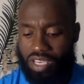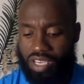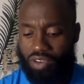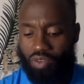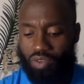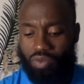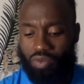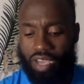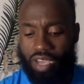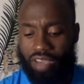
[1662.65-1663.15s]
or
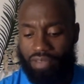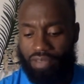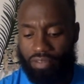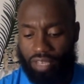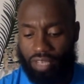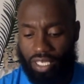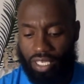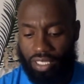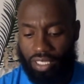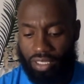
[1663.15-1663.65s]
whatever it
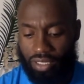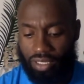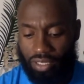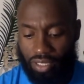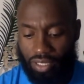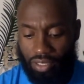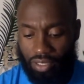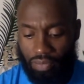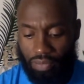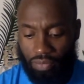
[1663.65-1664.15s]
is,
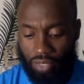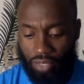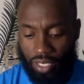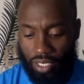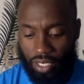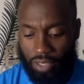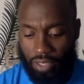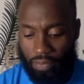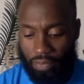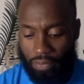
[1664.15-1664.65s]
yeah,